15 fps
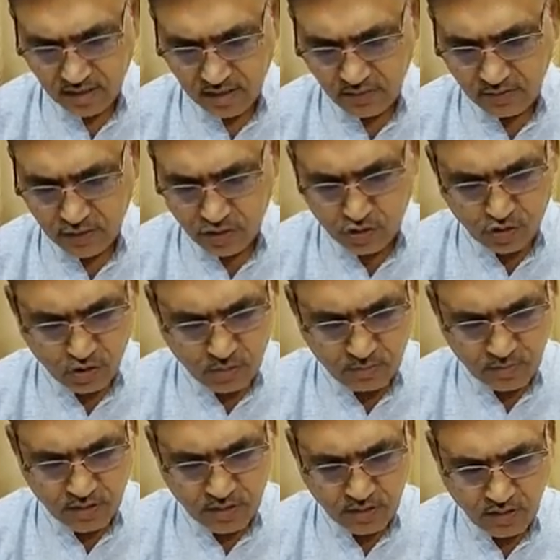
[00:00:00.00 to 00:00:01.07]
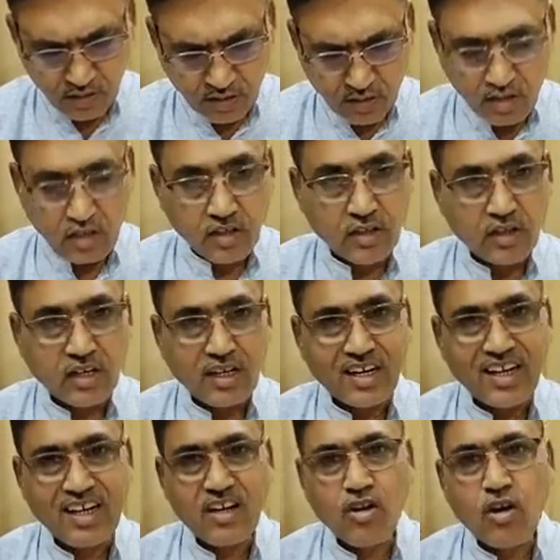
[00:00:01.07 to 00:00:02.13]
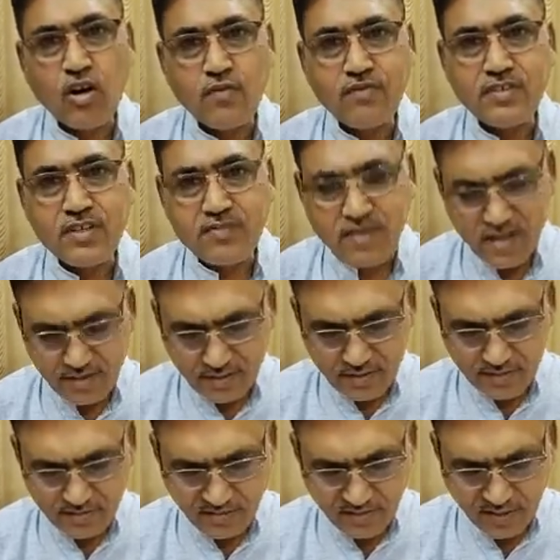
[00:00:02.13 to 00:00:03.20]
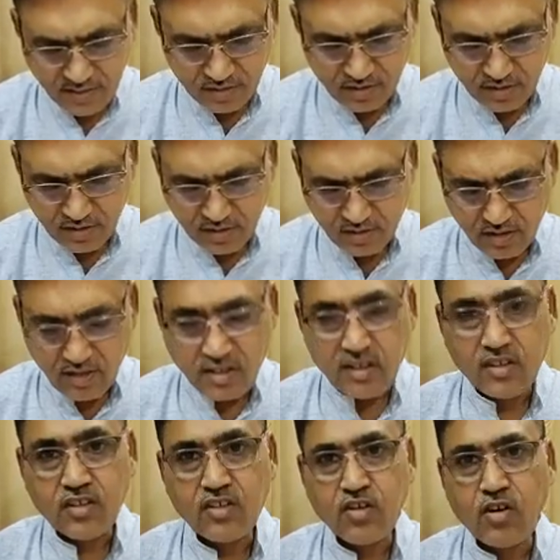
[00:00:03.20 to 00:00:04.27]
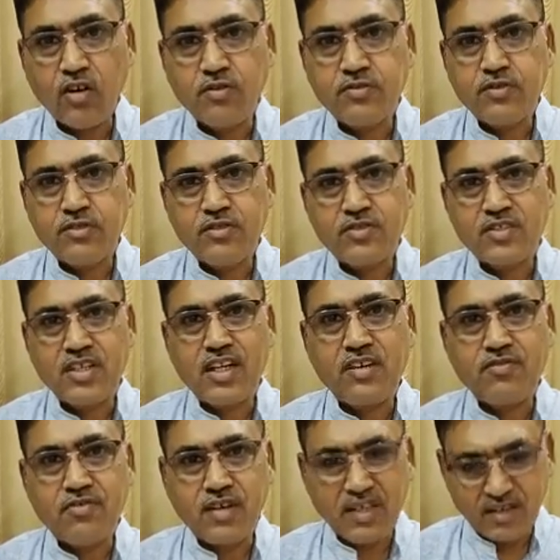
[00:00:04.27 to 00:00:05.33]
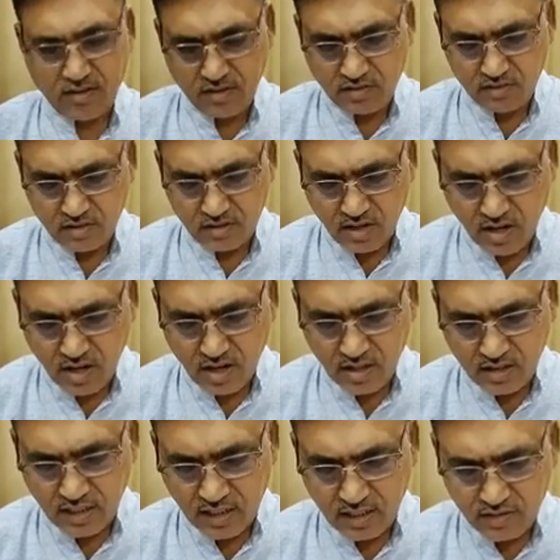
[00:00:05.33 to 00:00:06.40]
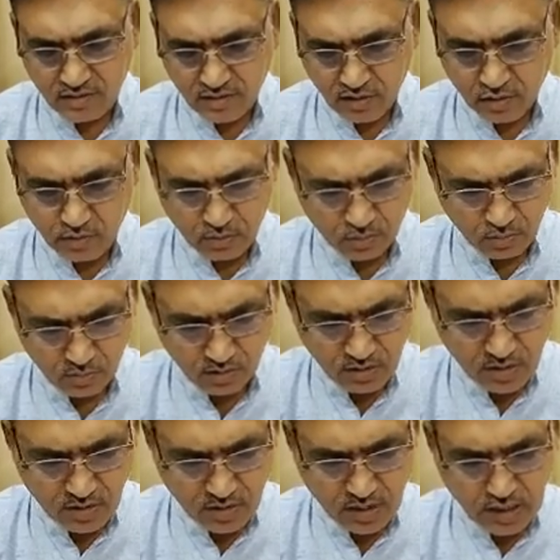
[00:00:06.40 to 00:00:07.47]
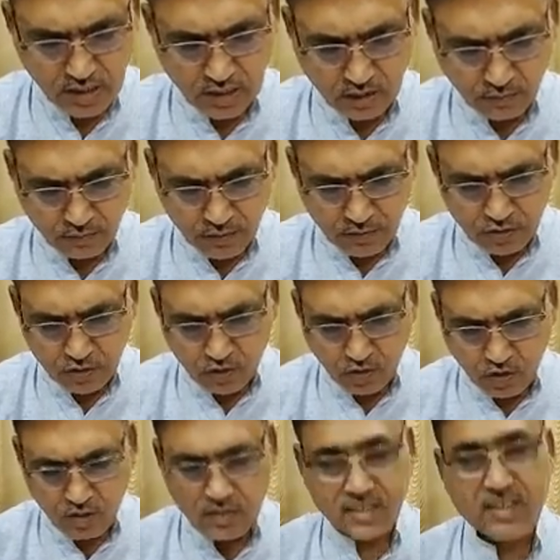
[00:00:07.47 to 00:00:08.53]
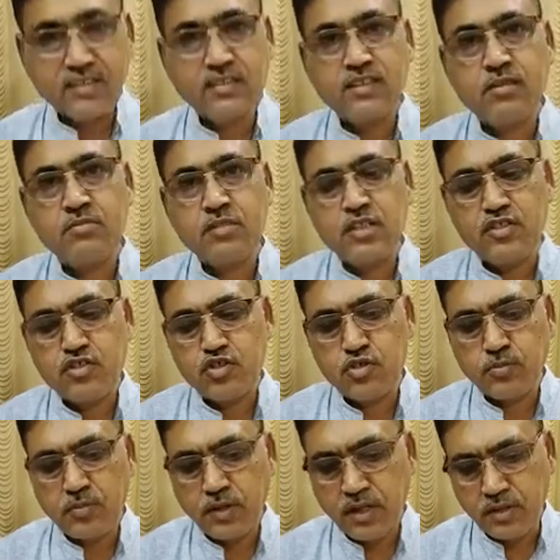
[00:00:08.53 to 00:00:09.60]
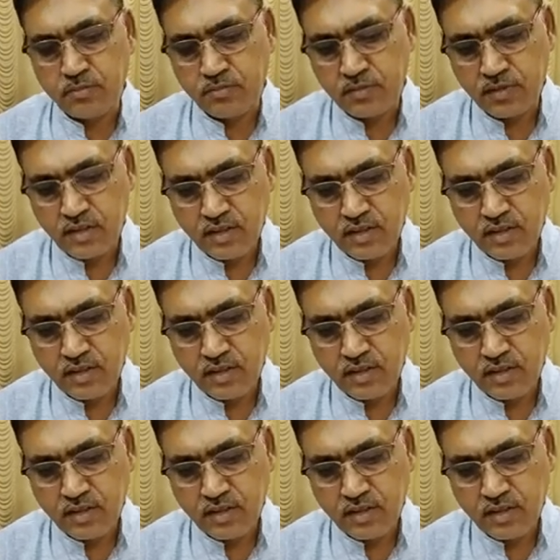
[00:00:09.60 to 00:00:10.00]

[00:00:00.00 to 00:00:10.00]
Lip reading: Even the storms are of devastating nature, of terrifying nature, are in his control. In other words, God's kingdom is supreme.